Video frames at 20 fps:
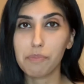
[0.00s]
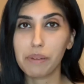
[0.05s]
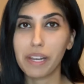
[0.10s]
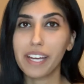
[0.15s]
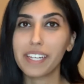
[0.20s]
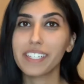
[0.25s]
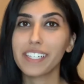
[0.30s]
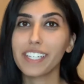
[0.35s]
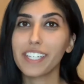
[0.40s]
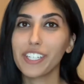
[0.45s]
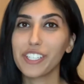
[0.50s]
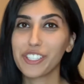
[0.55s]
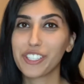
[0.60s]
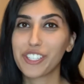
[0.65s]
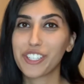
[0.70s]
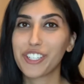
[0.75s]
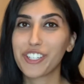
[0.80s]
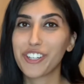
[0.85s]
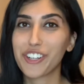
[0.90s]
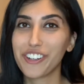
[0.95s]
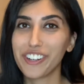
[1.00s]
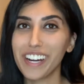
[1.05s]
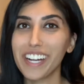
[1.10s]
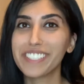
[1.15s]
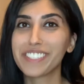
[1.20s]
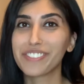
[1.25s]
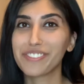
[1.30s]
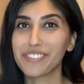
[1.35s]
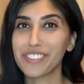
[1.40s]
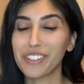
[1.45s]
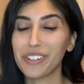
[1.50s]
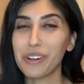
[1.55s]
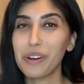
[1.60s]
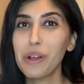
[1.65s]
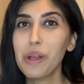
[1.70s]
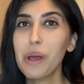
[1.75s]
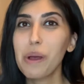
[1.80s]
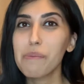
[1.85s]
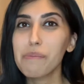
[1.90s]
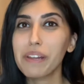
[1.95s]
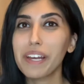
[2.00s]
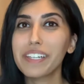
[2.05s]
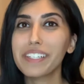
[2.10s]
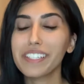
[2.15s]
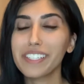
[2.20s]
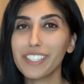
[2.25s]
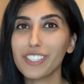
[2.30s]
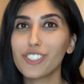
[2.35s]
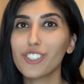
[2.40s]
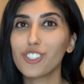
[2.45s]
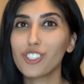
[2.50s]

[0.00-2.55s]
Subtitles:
planning is stressful. Planning is